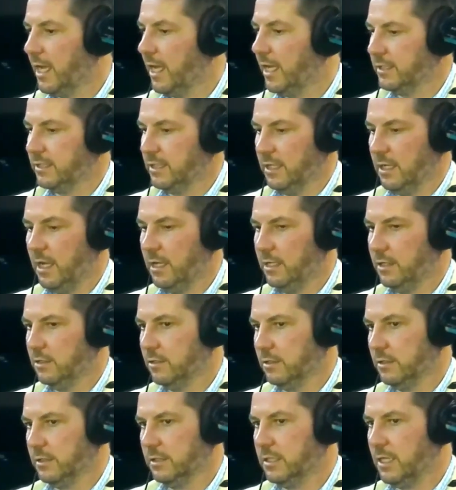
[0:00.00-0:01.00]
I got to
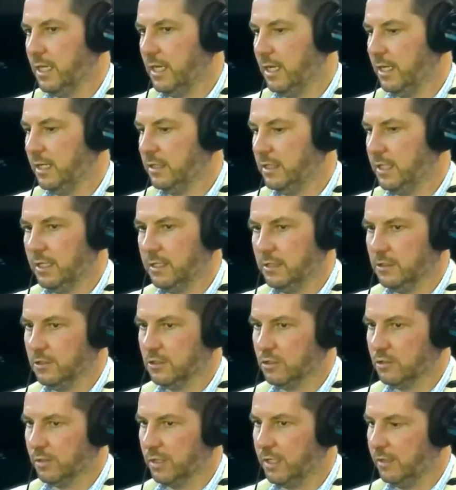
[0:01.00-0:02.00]
understand the
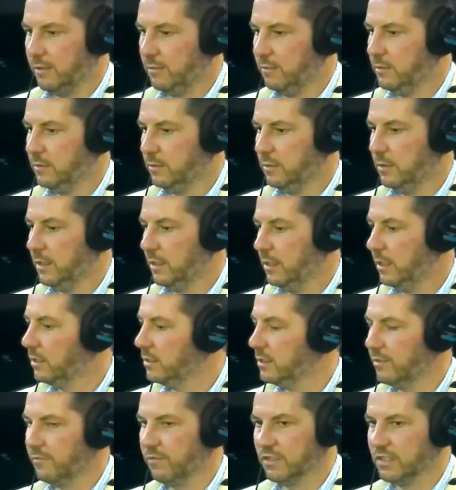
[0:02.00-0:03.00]
industry
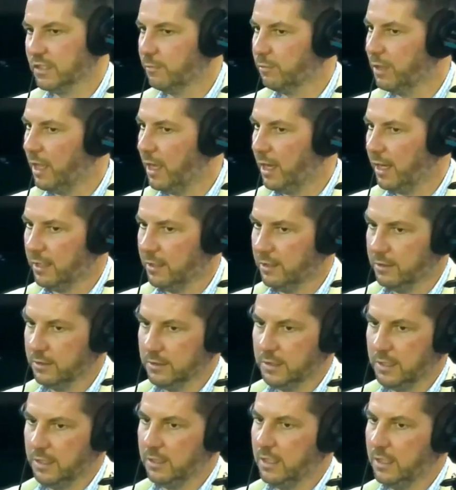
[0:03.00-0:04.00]
and different
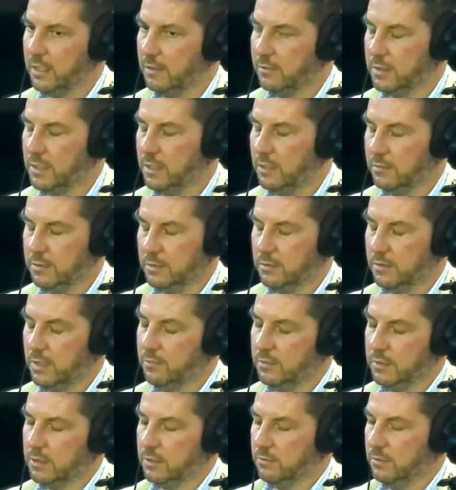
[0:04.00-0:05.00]
suppliers, and
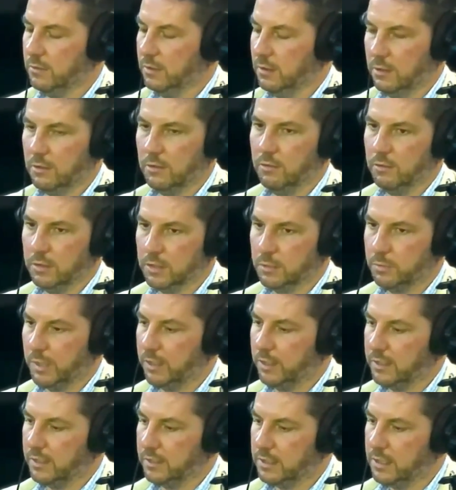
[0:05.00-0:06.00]
it was a really cool
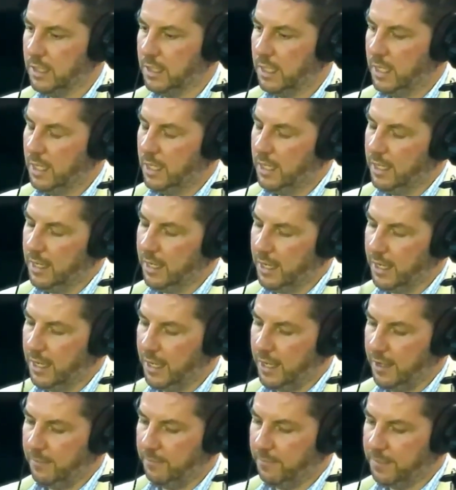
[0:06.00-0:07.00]
experience.
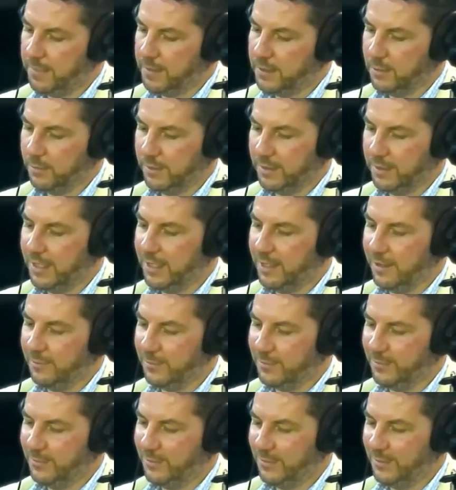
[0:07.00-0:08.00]
So
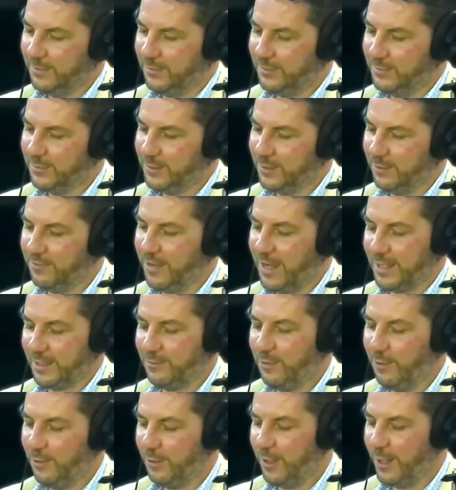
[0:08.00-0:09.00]

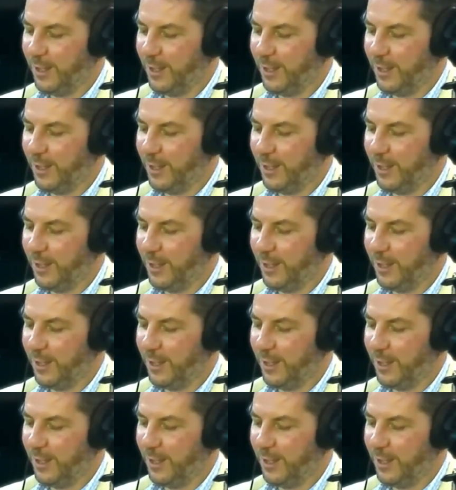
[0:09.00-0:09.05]
fast